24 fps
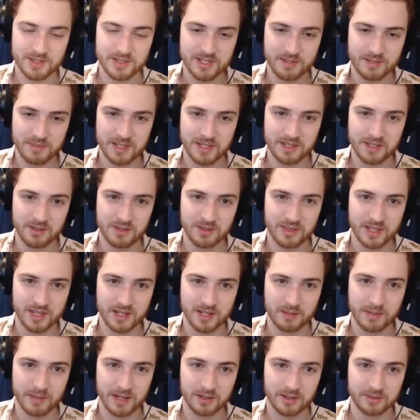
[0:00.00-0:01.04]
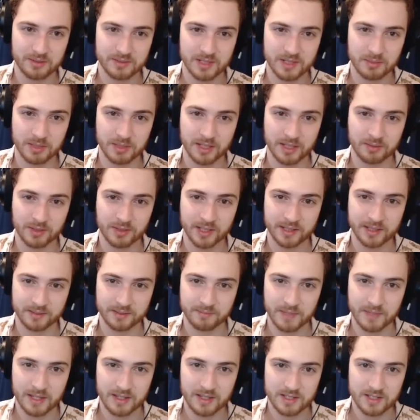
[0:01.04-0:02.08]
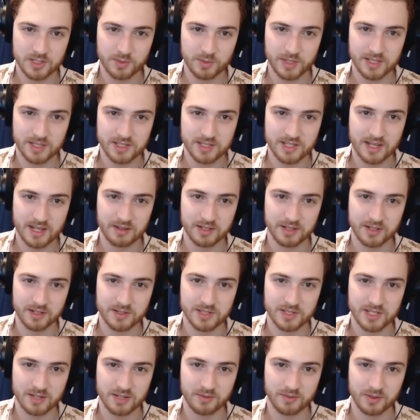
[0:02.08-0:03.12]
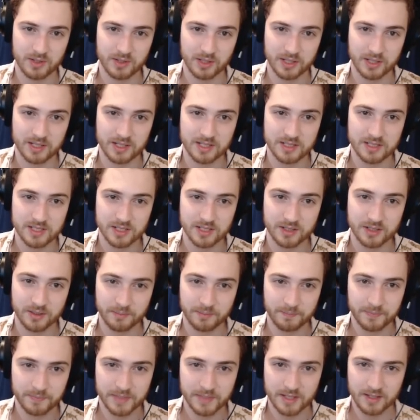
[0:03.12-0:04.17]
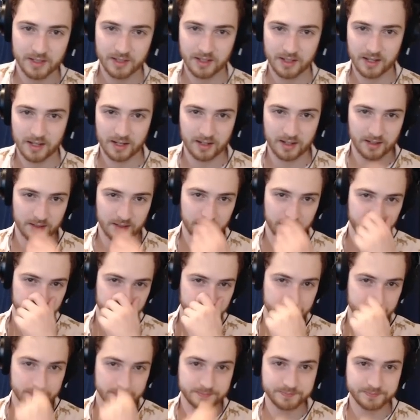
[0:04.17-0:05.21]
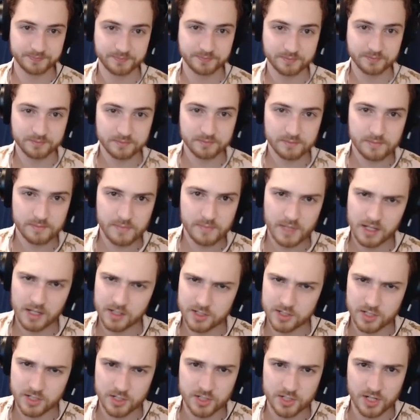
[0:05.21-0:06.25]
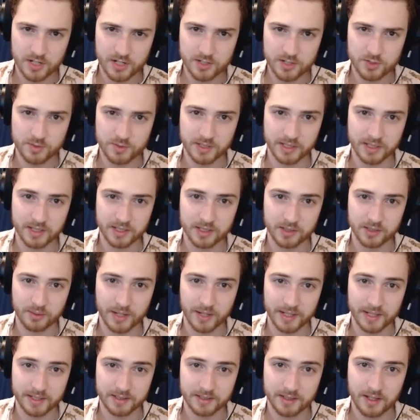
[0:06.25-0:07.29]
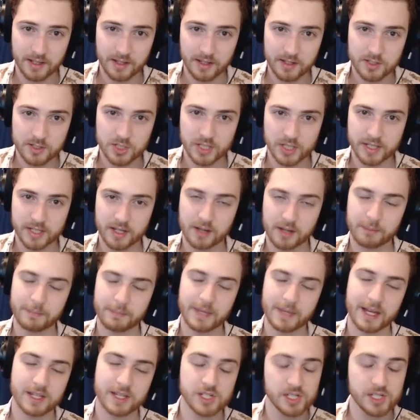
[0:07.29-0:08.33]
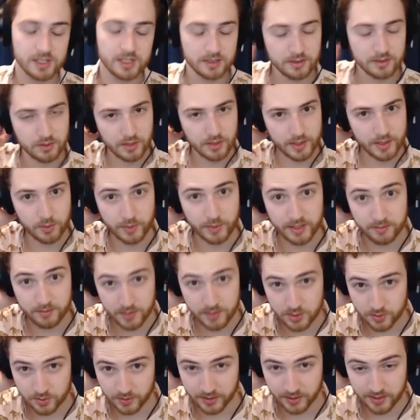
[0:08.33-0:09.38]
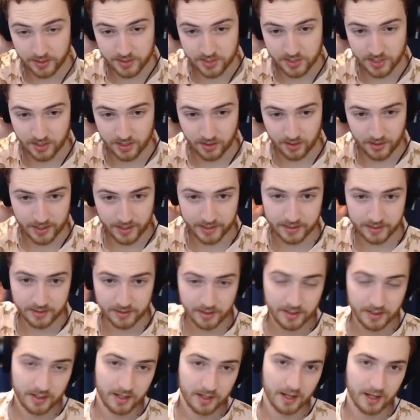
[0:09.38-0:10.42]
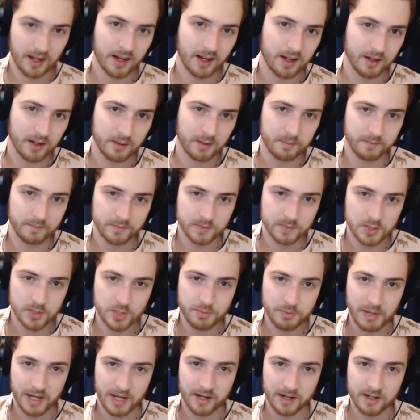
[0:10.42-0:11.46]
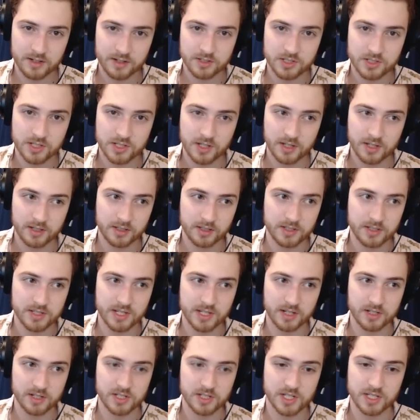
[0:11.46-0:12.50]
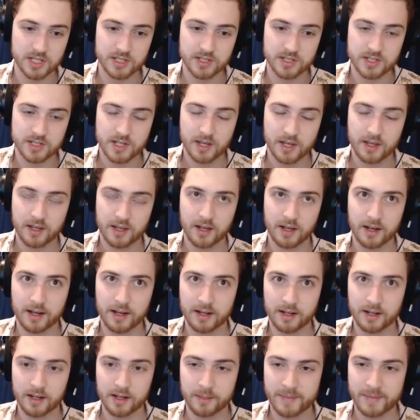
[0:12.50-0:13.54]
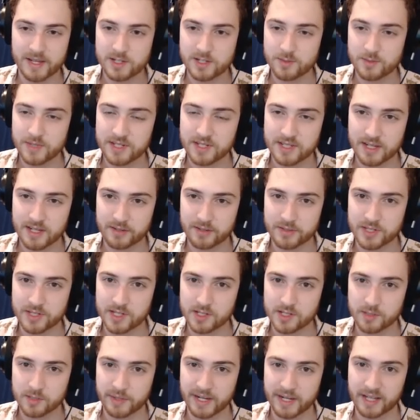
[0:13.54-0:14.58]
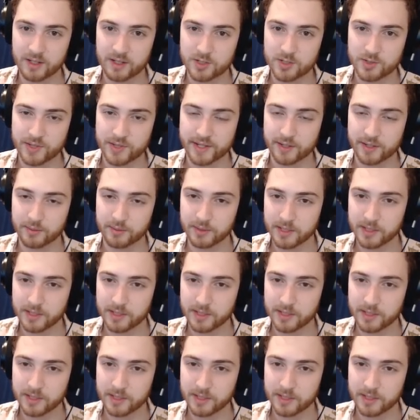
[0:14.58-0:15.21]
something you could think about double leveling. So we could scout here and see if we really need to. Because our start is really good, right? So like imagine, like we have this really good start, right? 2 pairs, good synergies. Imagine we scout and see someone else with like a really